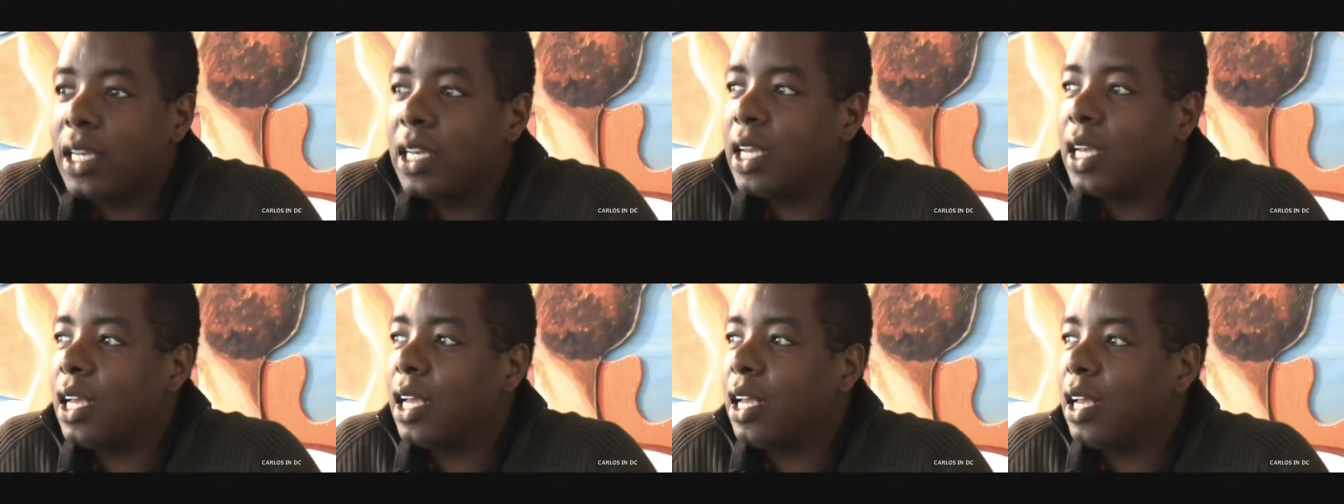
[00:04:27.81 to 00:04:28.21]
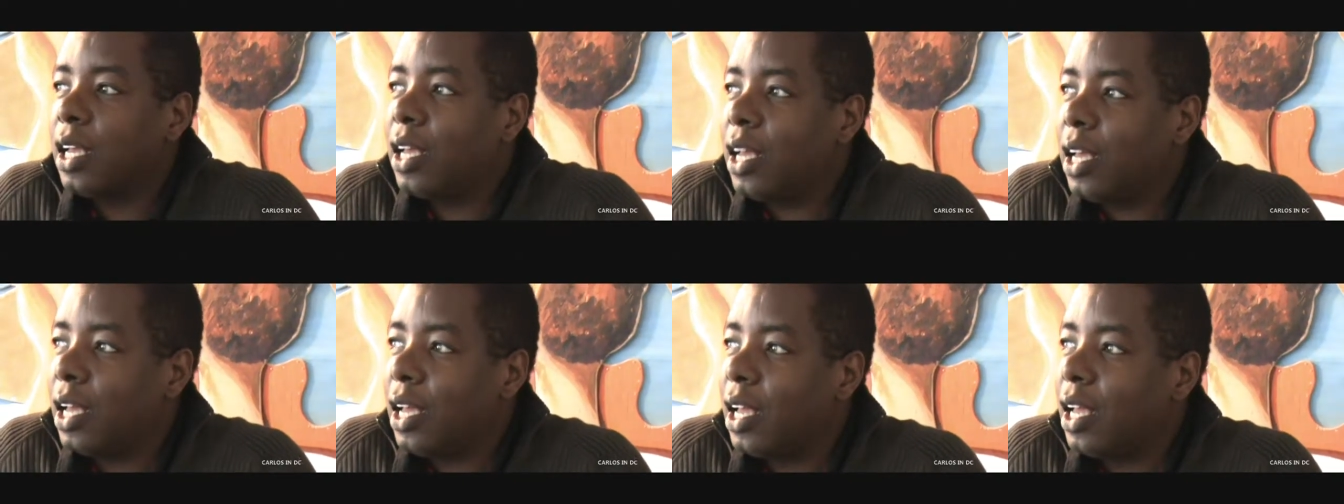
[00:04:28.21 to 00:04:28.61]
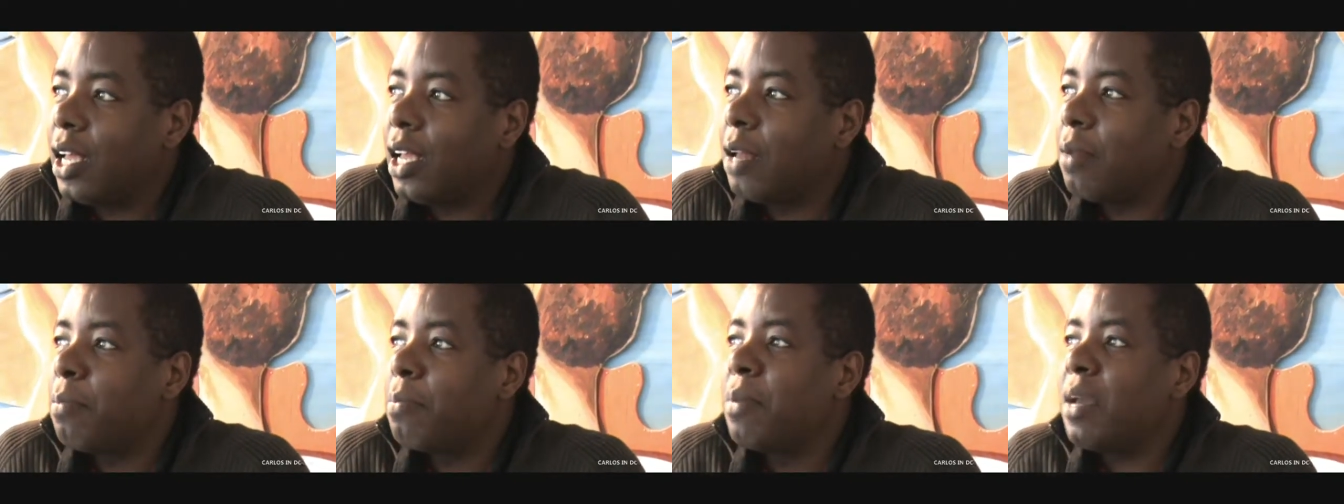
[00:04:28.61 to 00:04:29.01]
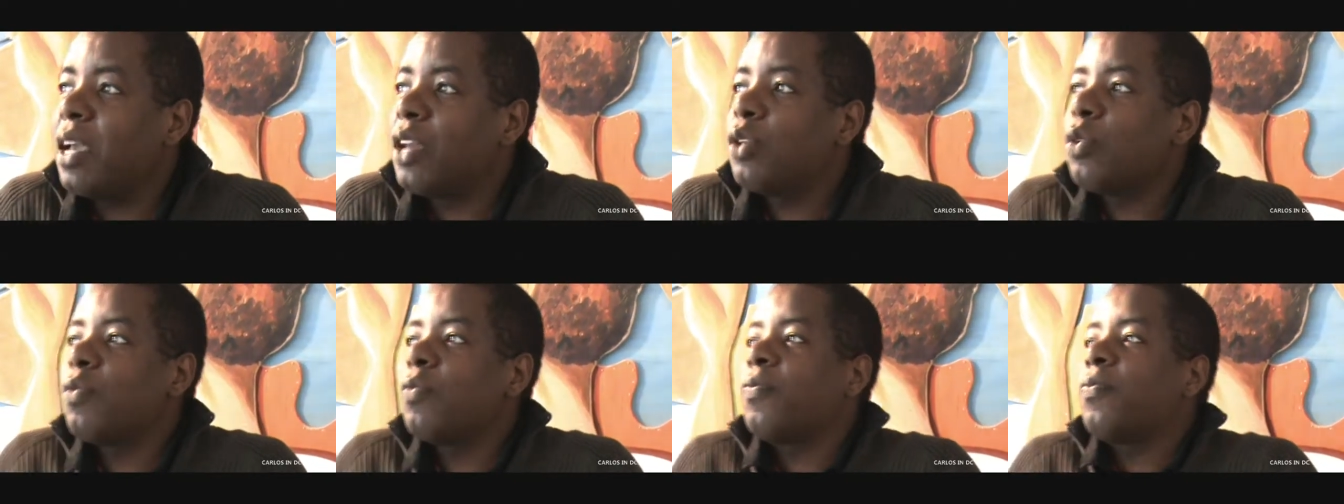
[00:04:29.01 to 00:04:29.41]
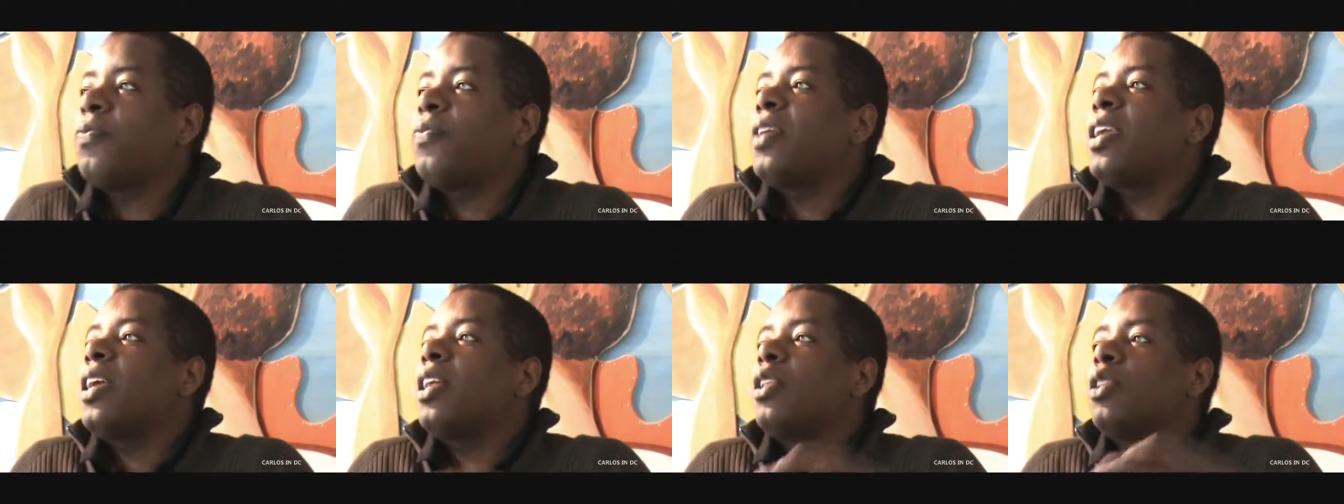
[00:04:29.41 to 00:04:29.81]
It made you
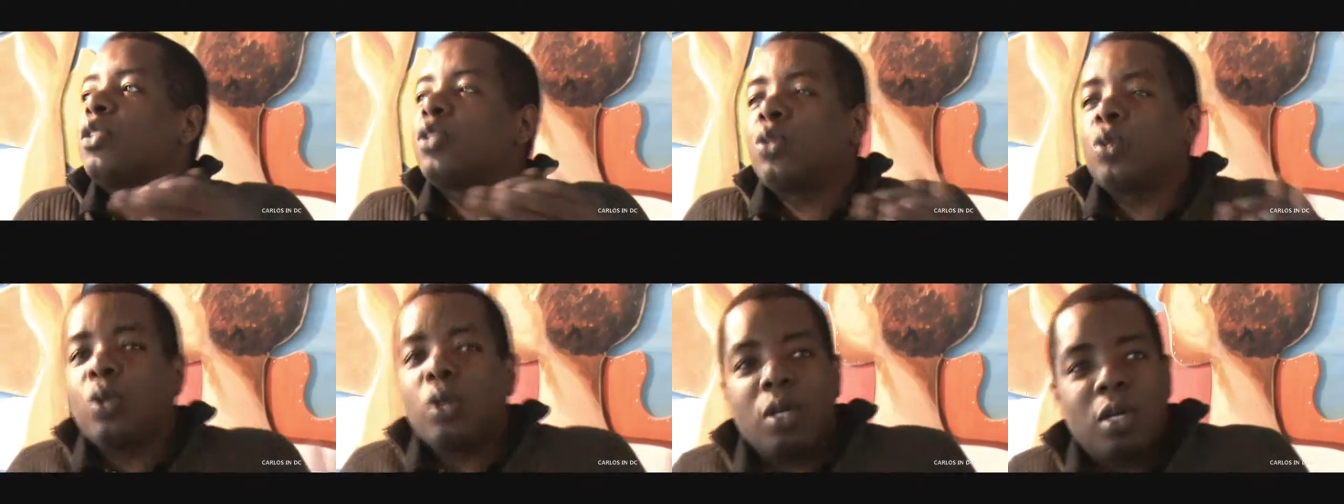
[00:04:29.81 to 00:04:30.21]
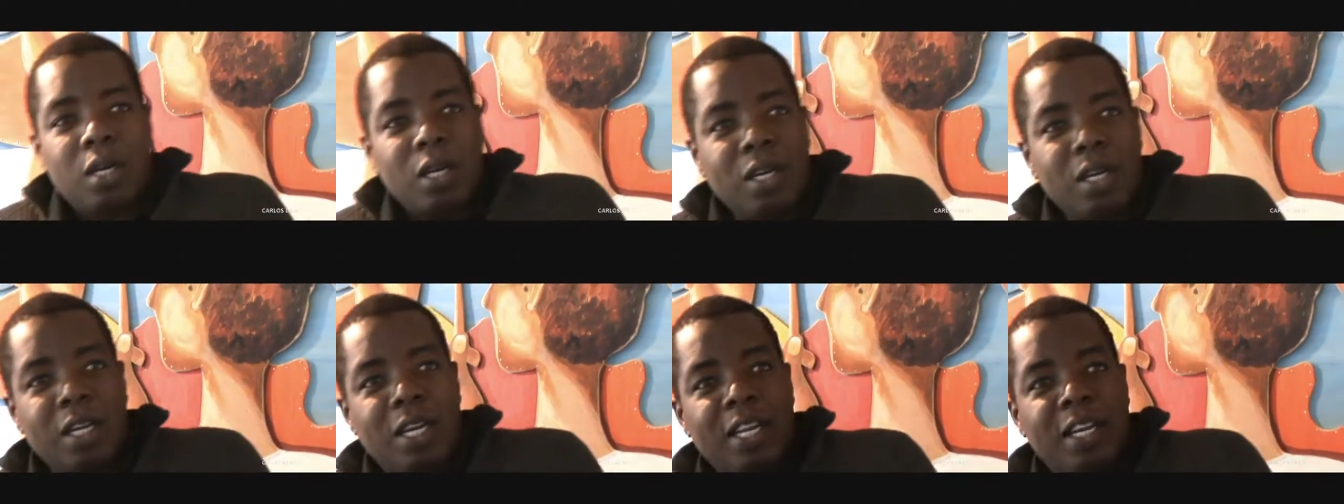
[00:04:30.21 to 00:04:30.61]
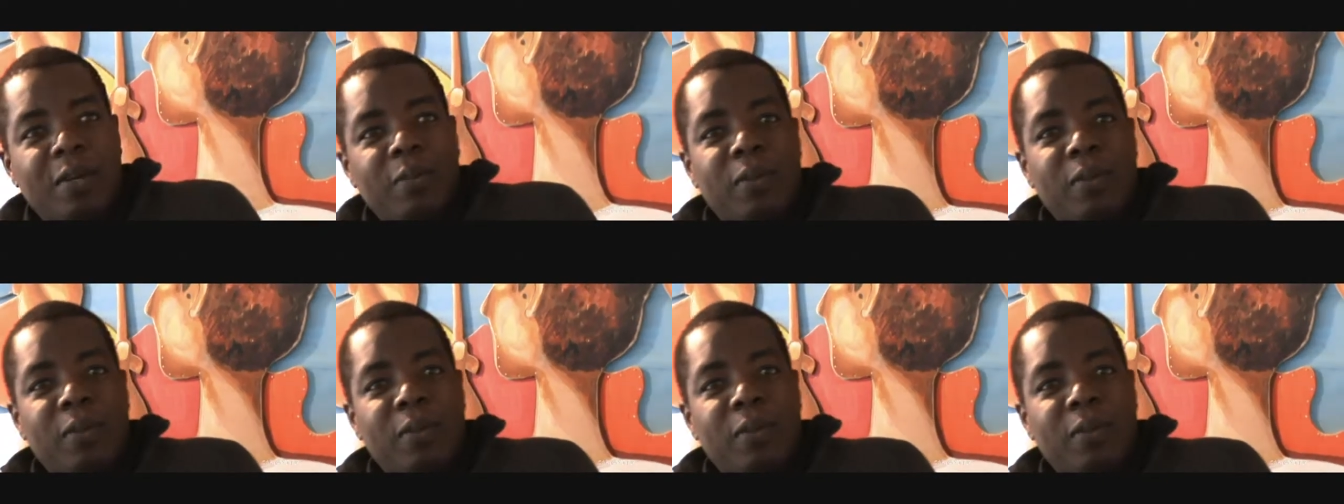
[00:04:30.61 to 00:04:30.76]
feel so good.